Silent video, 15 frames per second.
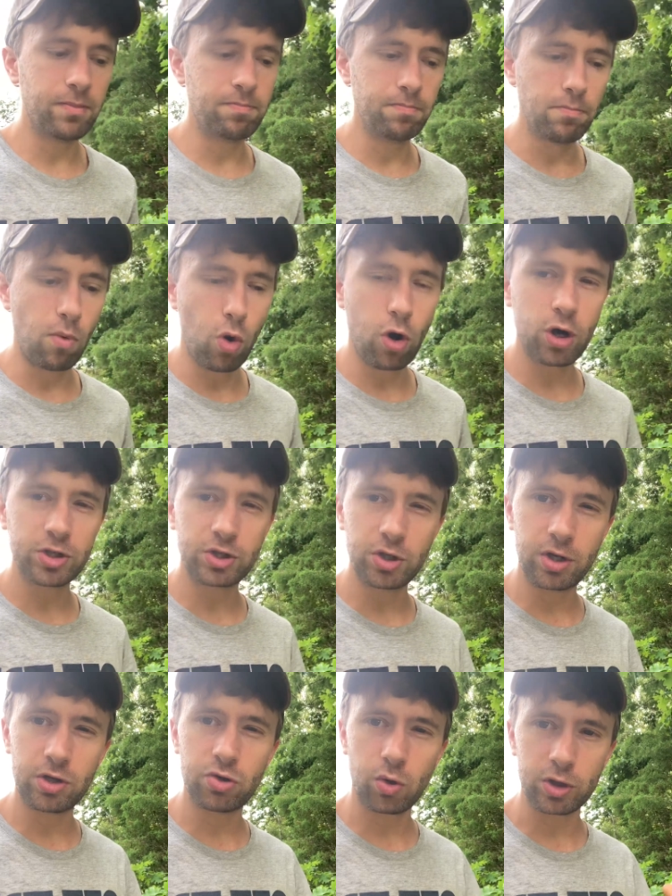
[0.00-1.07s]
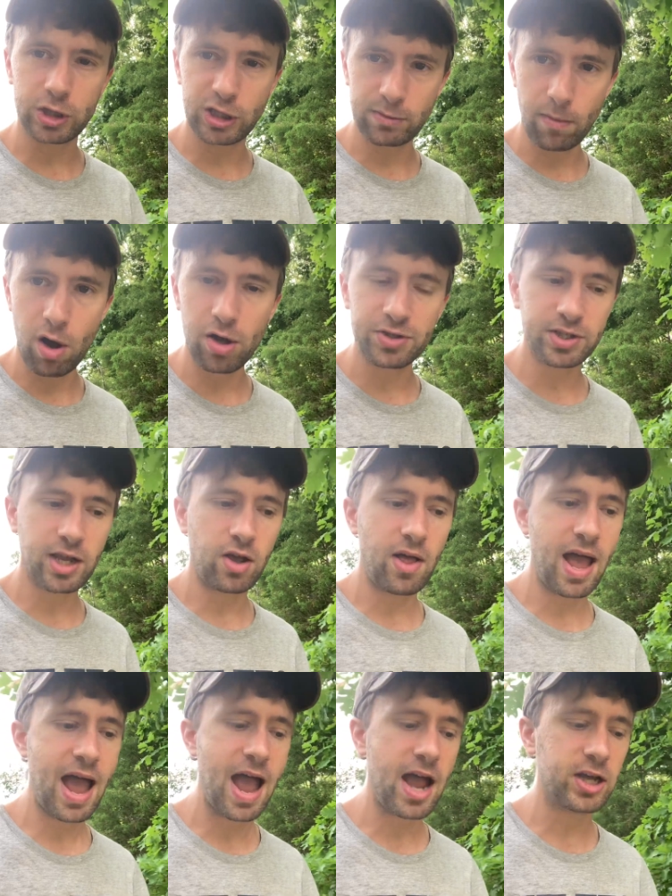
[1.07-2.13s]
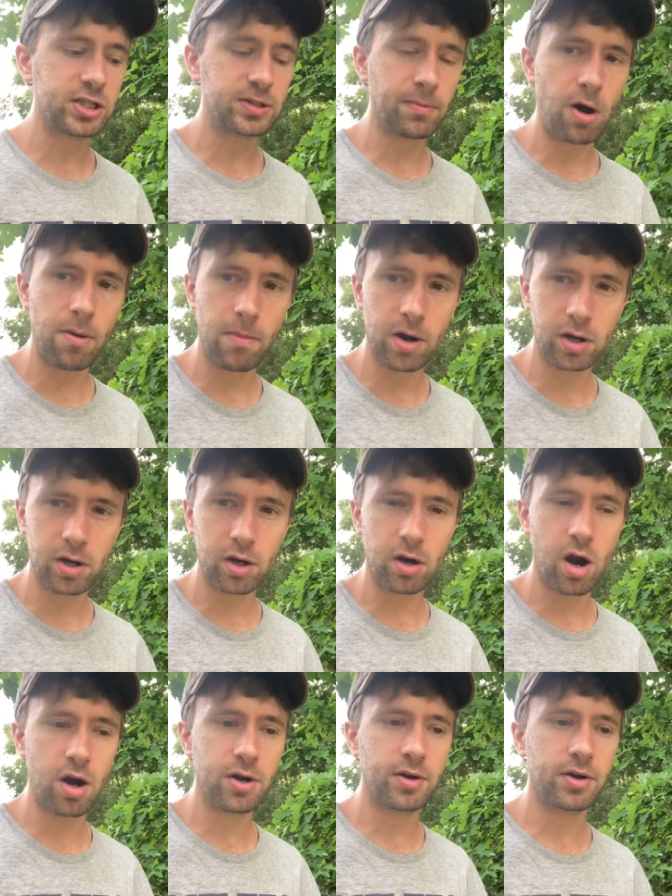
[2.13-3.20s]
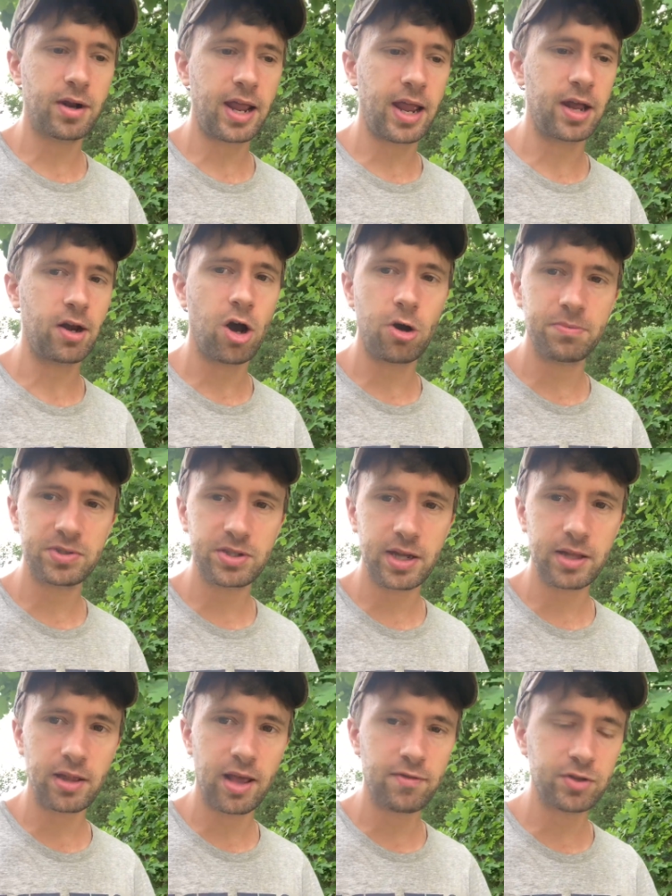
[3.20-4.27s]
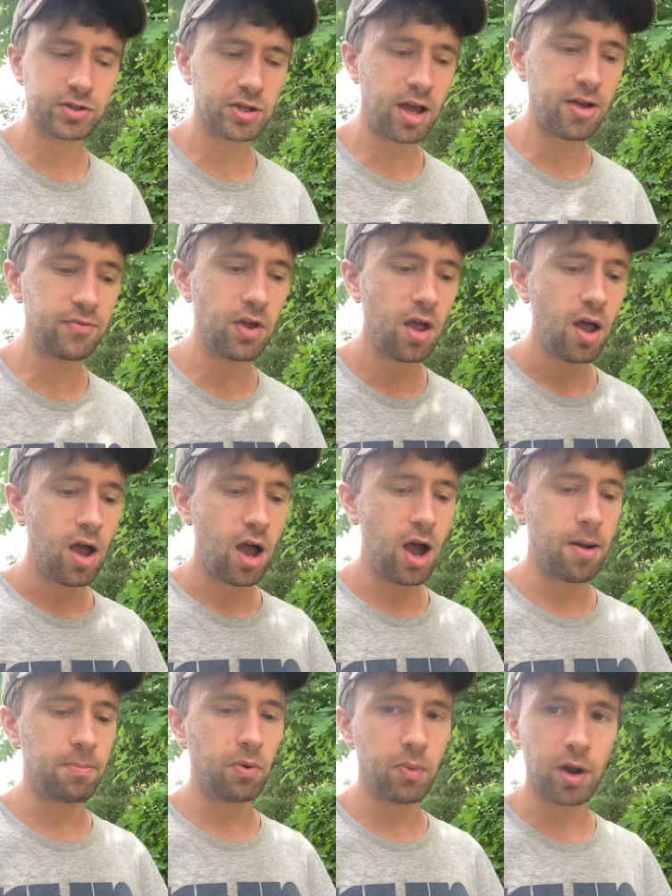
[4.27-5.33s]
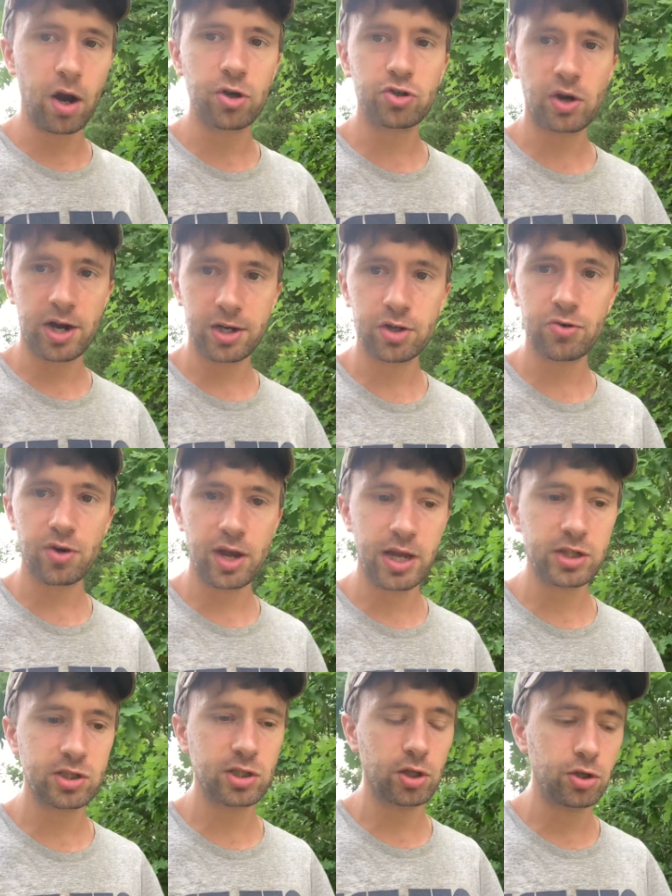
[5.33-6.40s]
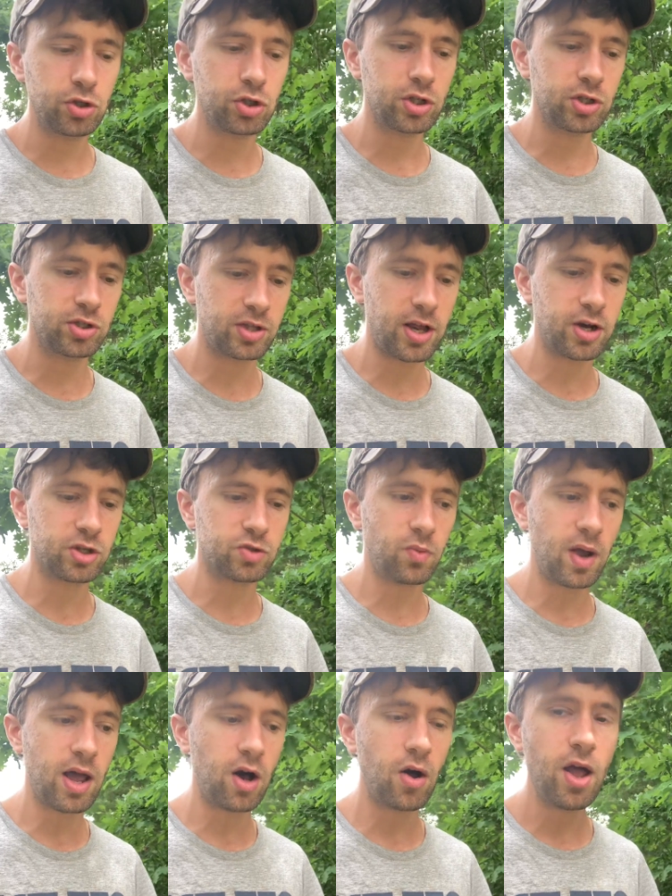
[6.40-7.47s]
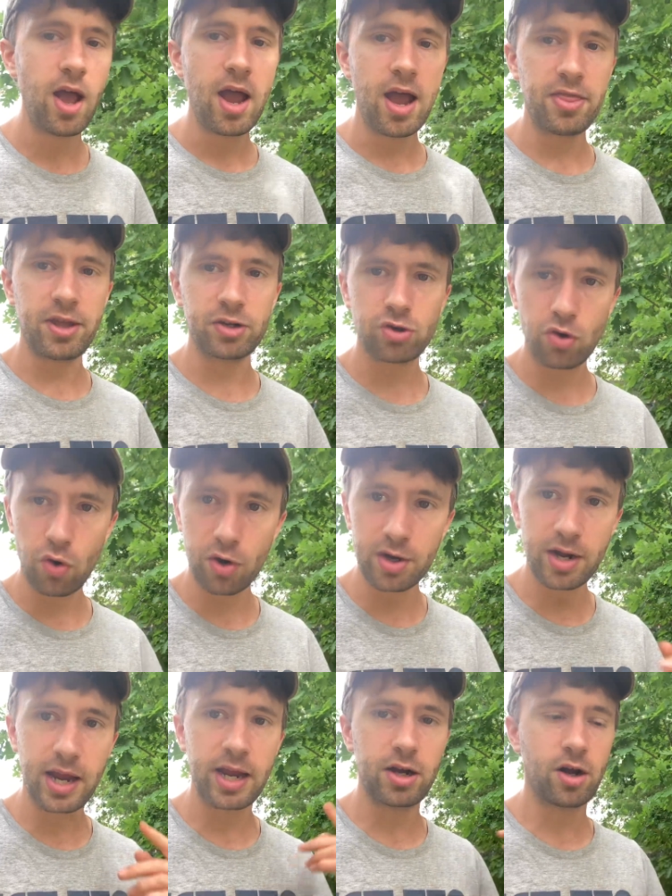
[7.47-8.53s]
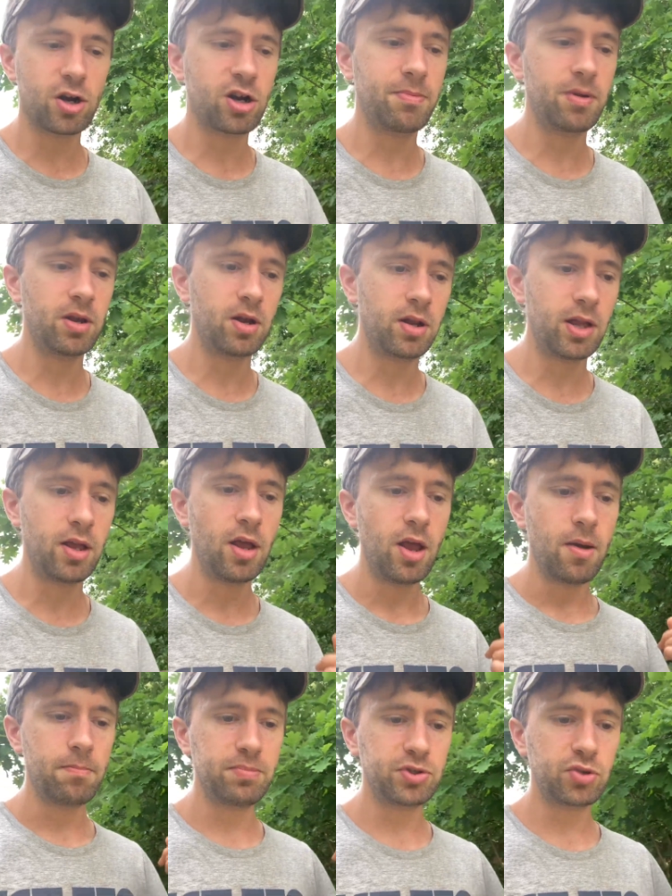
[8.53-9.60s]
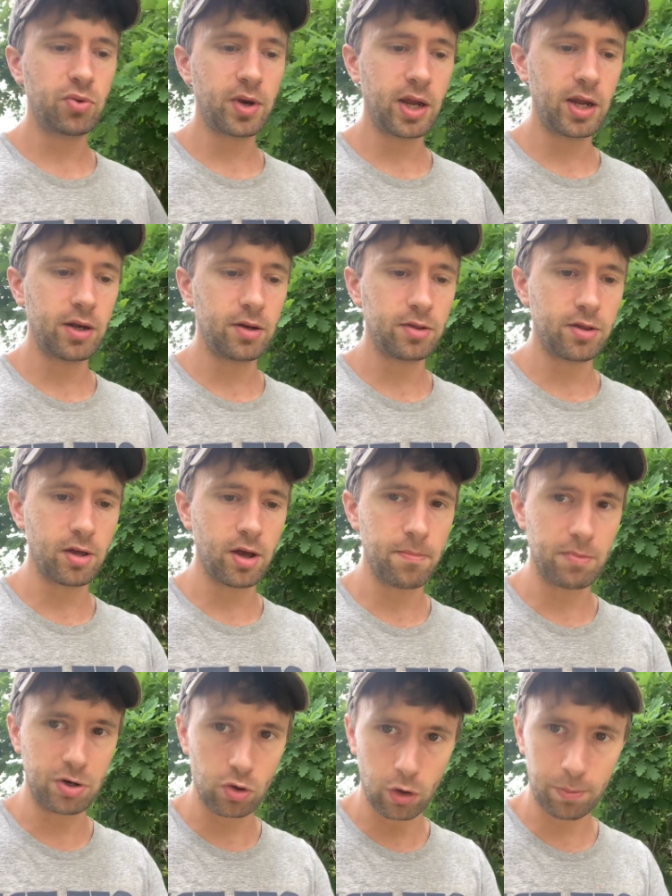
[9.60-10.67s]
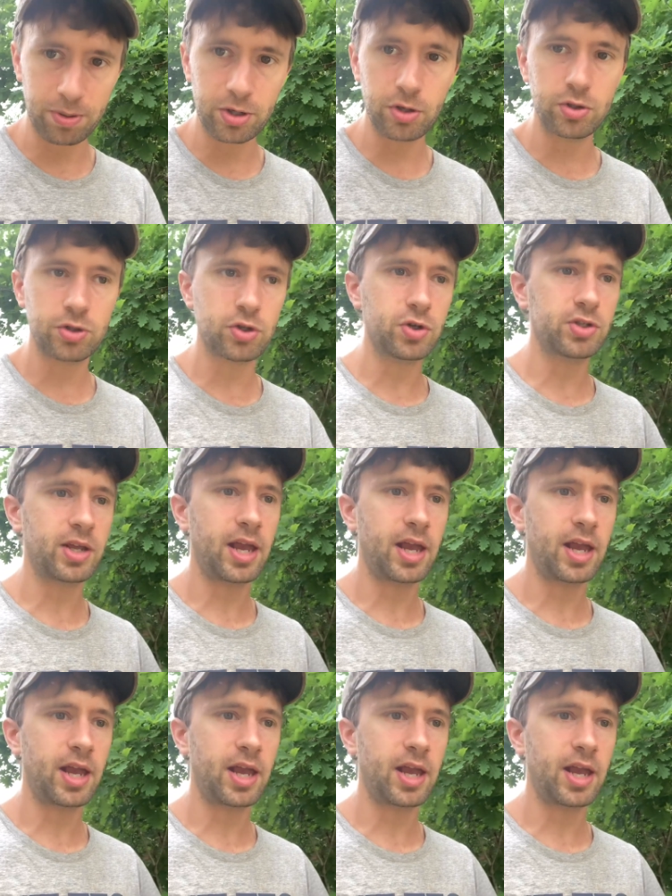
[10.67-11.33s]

more suited towards small scale ag, small market garden, and homestead level stuff. Um, but we are trying to create solutions there as well and then coordinate in our community between the manure producers